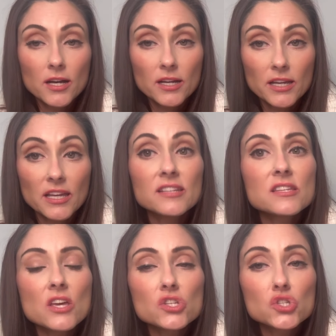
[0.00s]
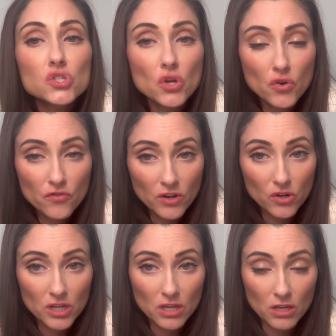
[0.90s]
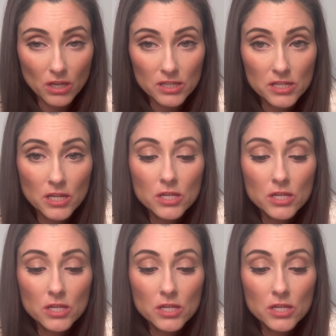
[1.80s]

It's so very good.